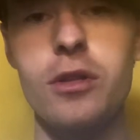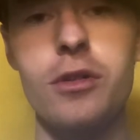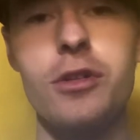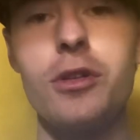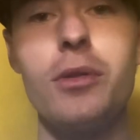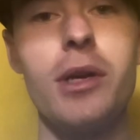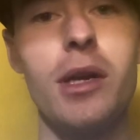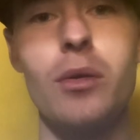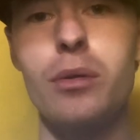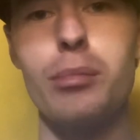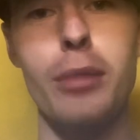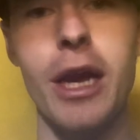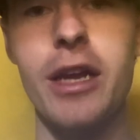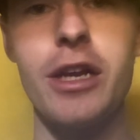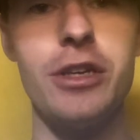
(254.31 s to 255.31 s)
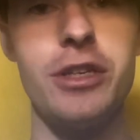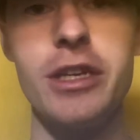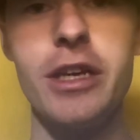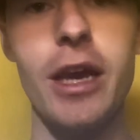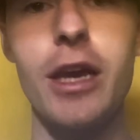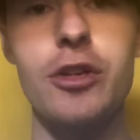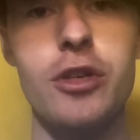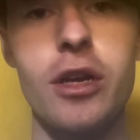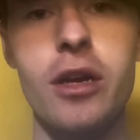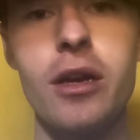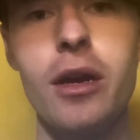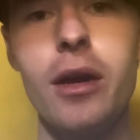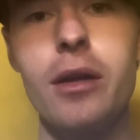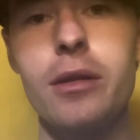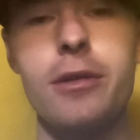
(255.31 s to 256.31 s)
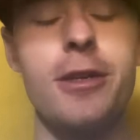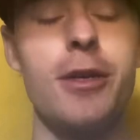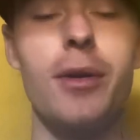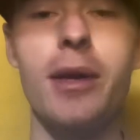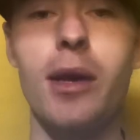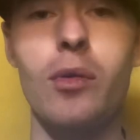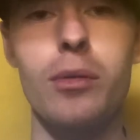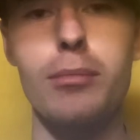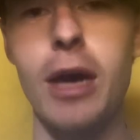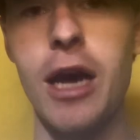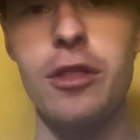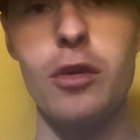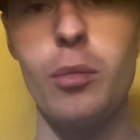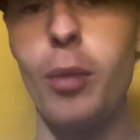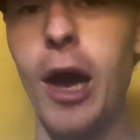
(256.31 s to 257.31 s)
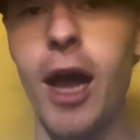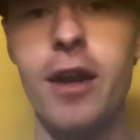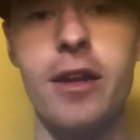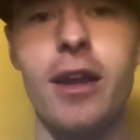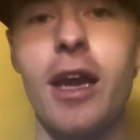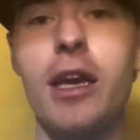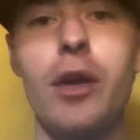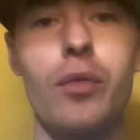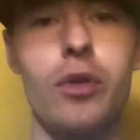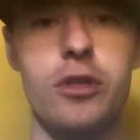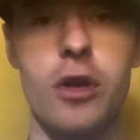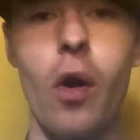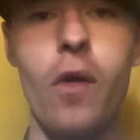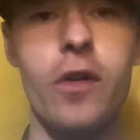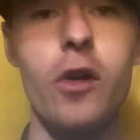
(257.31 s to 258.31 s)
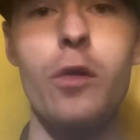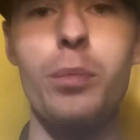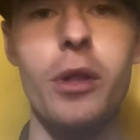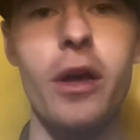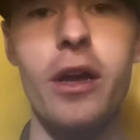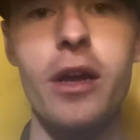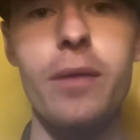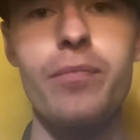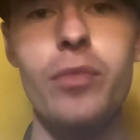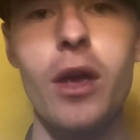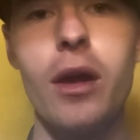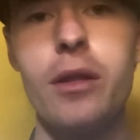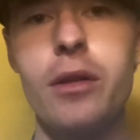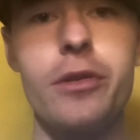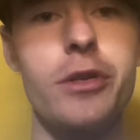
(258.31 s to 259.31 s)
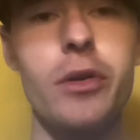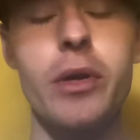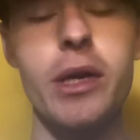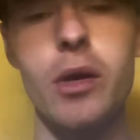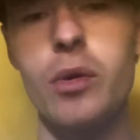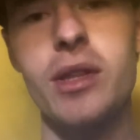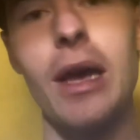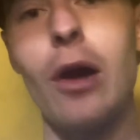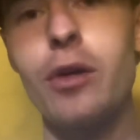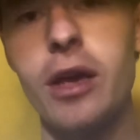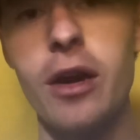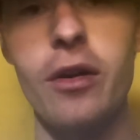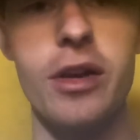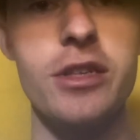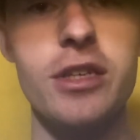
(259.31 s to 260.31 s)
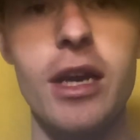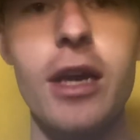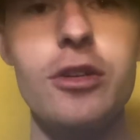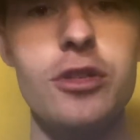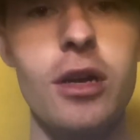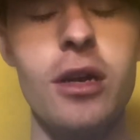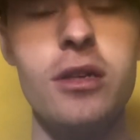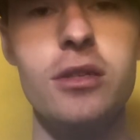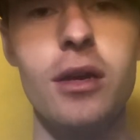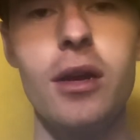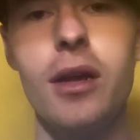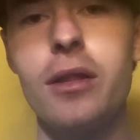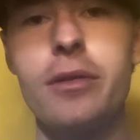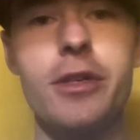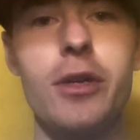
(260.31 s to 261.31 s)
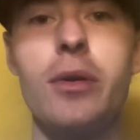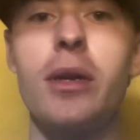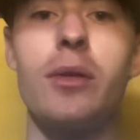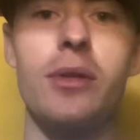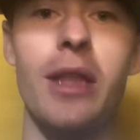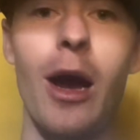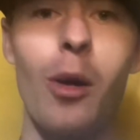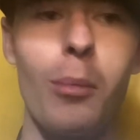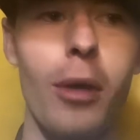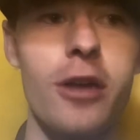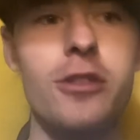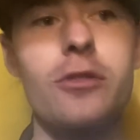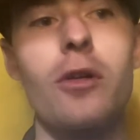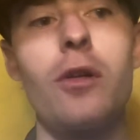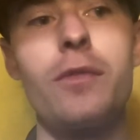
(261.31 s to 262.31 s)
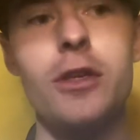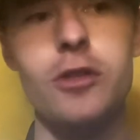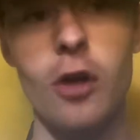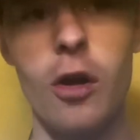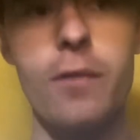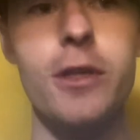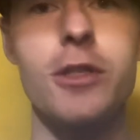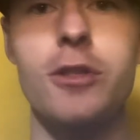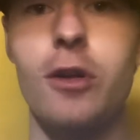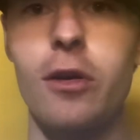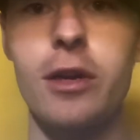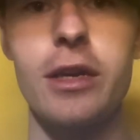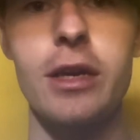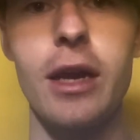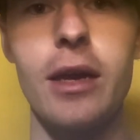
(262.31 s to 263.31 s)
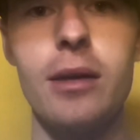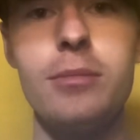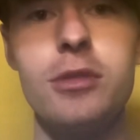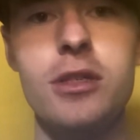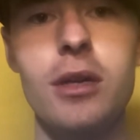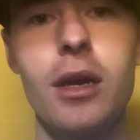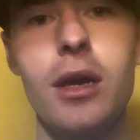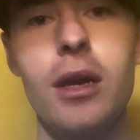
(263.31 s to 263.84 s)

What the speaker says: They're doing it with Manny DHing. They're doing it with Matthew Batten and Eddie Rosario playing. They're doing it without Gary Sanchez. They're doing it without Musgrove and Darvish starting games.